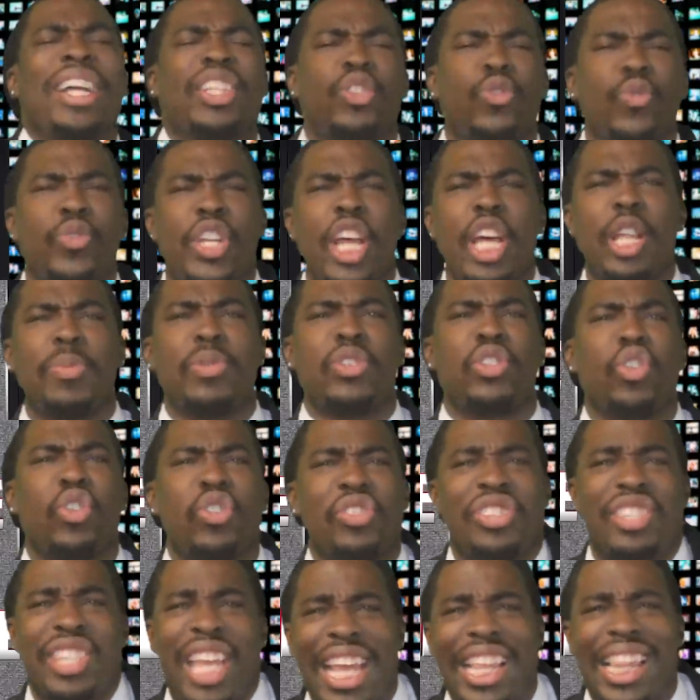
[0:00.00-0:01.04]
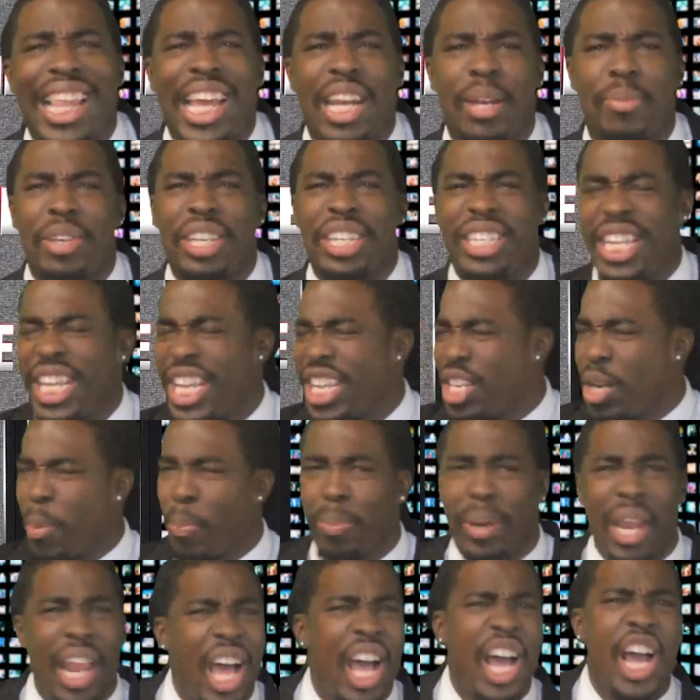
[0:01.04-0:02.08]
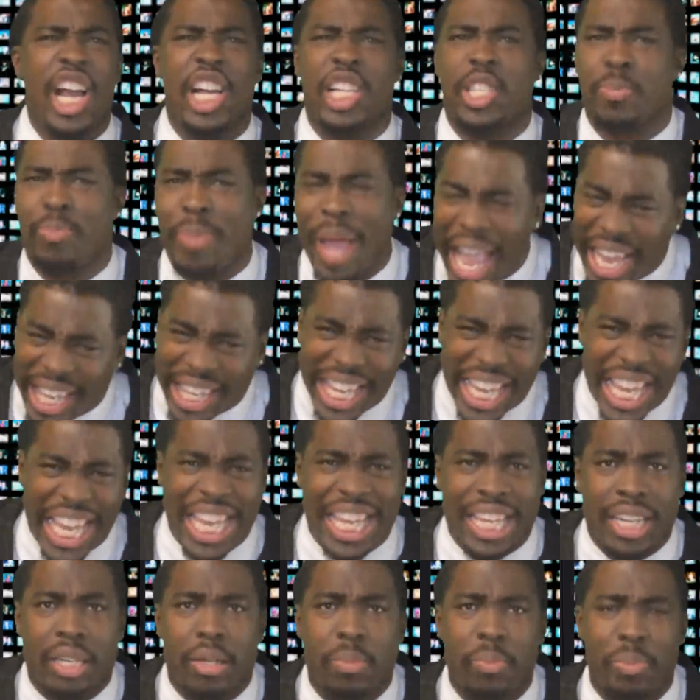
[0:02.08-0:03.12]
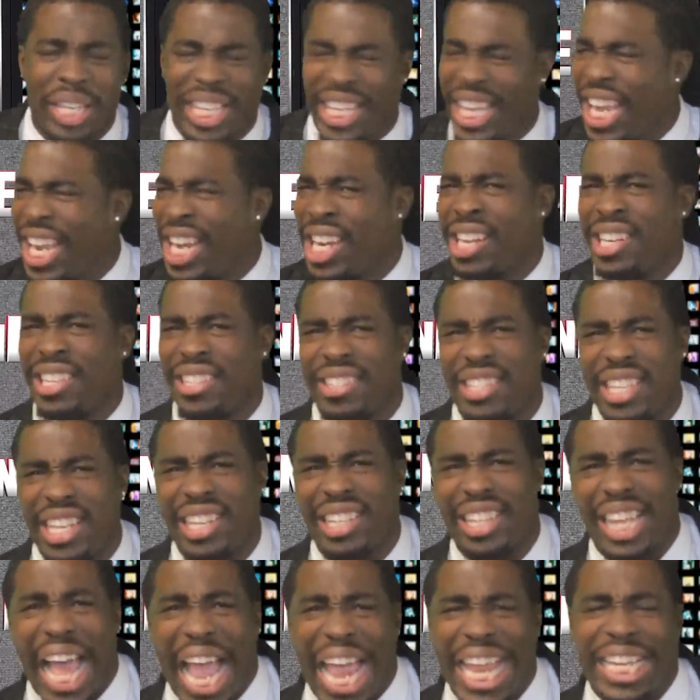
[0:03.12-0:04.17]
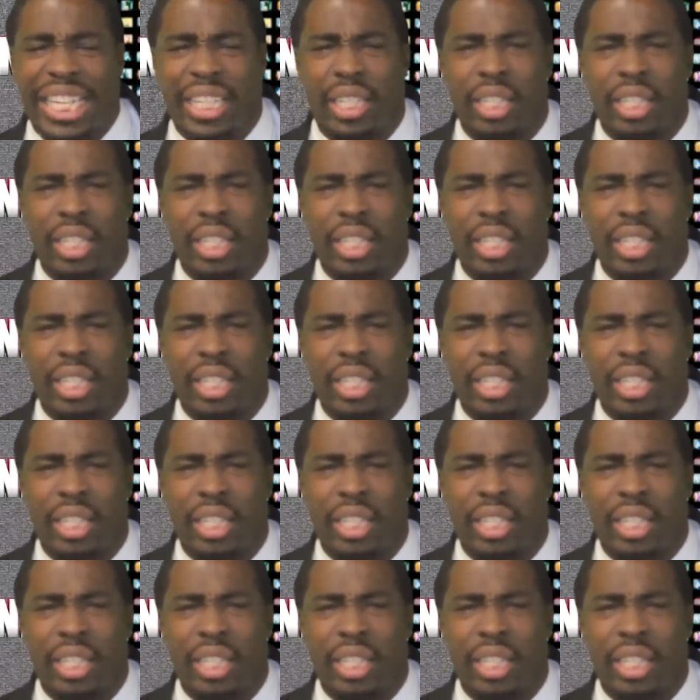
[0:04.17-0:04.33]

to another episode of Skate Line and BD, and the plug's back in, beginning to see the light.